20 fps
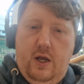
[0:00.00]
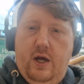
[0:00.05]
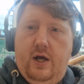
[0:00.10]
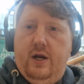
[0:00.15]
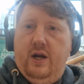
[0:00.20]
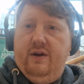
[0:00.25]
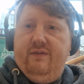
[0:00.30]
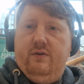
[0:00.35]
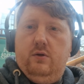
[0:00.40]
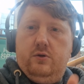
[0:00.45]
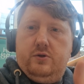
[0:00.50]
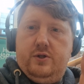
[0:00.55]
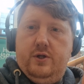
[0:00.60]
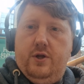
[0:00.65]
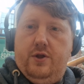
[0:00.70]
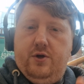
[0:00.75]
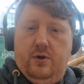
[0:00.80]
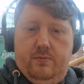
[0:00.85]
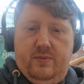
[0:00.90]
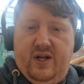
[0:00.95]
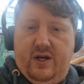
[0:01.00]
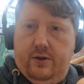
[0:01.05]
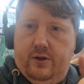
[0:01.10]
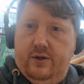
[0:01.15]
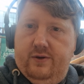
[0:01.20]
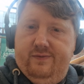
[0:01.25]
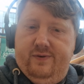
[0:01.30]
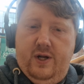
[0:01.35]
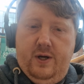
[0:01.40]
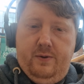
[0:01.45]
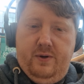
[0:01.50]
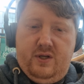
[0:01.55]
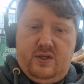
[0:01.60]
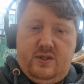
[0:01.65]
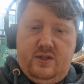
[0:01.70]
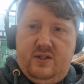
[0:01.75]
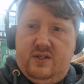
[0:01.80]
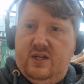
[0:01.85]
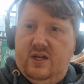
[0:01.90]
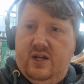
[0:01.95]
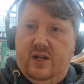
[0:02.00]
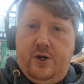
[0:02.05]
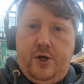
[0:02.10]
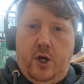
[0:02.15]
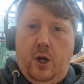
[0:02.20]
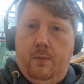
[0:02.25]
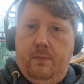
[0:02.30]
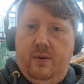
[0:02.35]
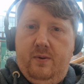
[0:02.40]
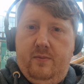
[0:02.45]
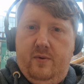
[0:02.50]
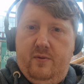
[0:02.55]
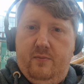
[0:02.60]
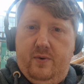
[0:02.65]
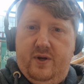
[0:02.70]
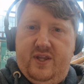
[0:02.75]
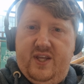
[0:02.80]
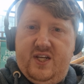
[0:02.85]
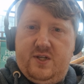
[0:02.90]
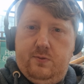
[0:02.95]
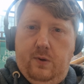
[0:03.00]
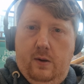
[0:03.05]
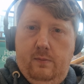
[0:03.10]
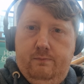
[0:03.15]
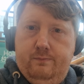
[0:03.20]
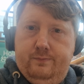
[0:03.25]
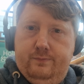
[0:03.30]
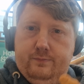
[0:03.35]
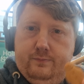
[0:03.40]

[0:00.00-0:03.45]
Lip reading: And if you looked at the thumbnail, you'll notice there's an accompaniment with this one.